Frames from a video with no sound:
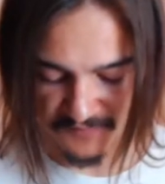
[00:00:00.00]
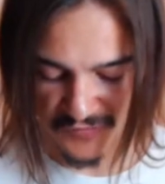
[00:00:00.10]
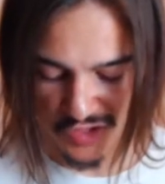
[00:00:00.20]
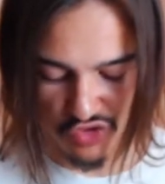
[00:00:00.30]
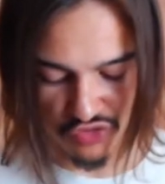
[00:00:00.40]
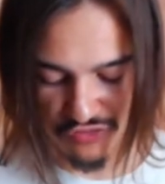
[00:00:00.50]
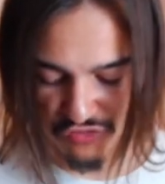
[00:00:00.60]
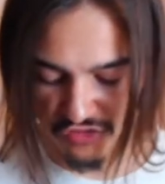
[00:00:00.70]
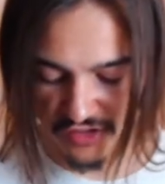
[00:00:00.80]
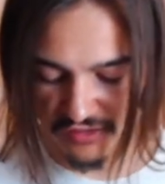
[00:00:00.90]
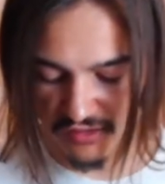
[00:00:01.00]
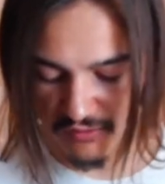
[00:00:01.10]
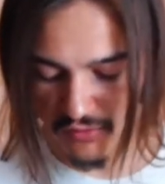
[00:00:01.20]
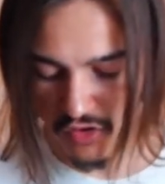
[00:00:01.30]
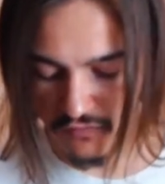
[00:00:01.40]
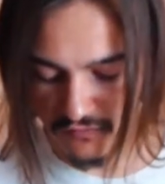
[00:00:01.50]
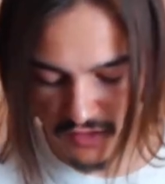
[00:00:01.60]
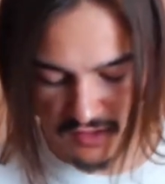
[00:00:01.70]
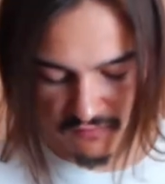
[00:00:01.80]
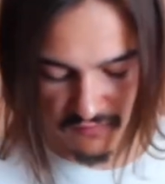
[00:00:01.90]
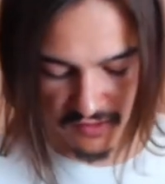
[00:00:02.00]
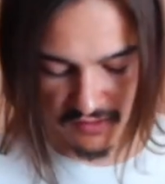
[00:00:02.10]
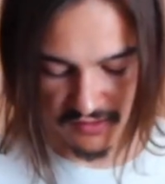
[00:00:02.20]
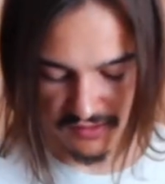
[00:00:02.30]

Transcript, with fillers: your freedom of living